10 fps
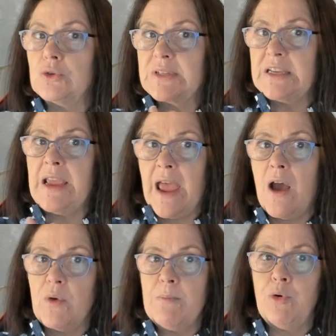You'll see
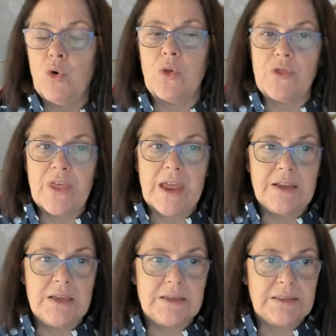how important that
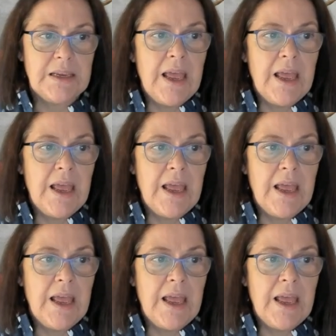is